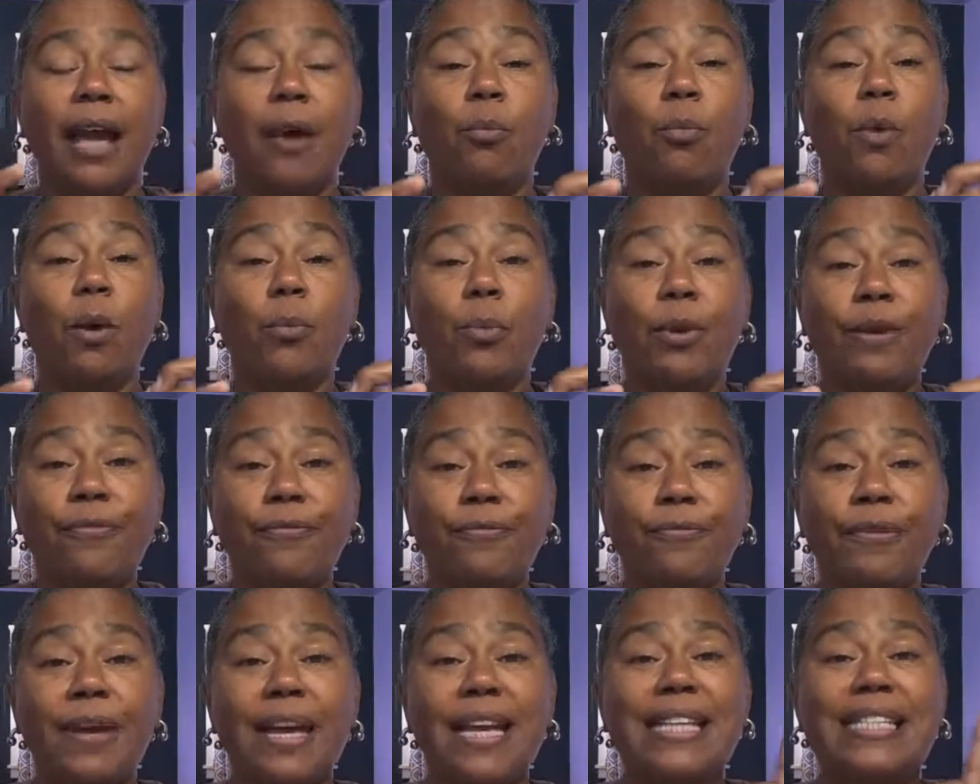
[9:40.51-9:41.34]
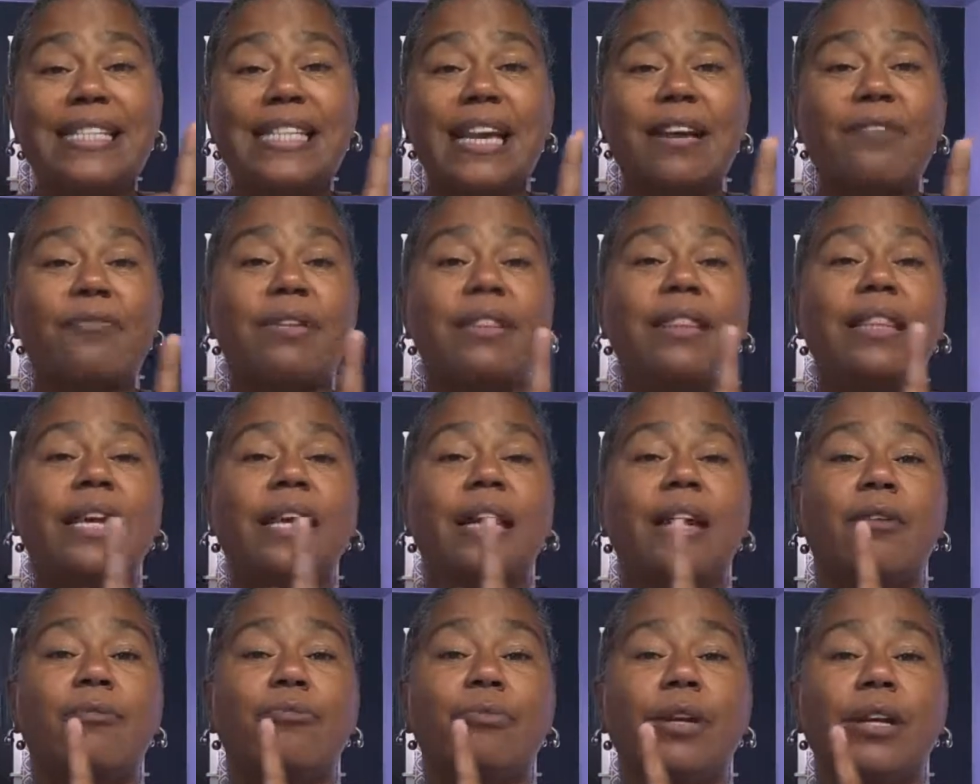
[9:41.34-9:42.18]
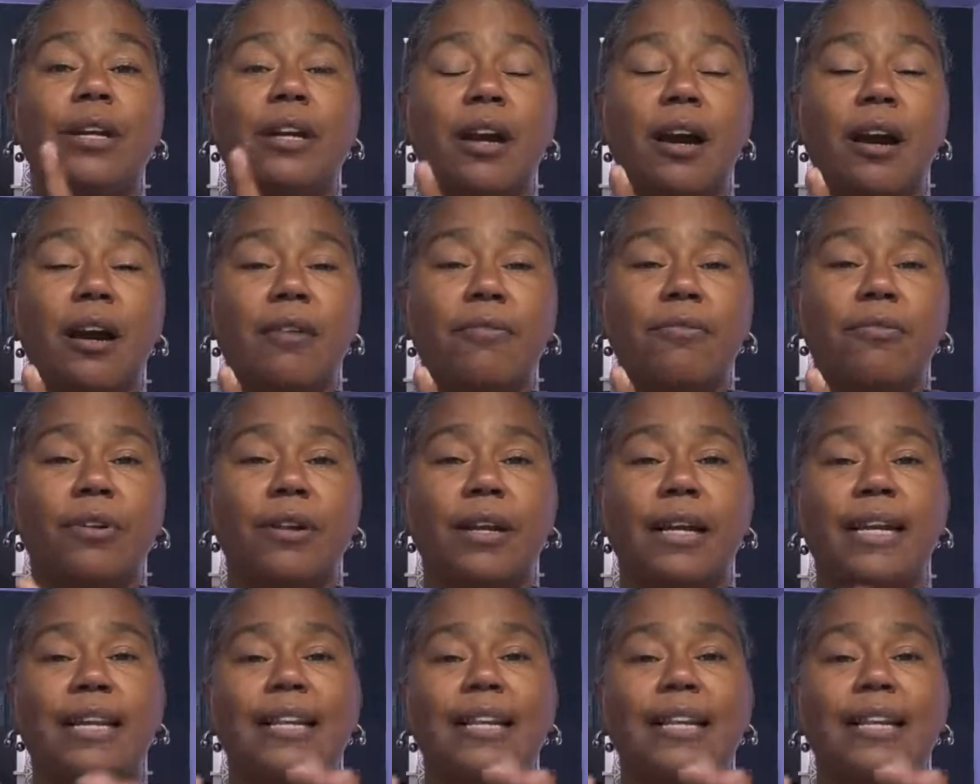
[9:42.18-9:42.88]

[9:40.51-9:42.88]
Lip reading: And when we face everything and recover,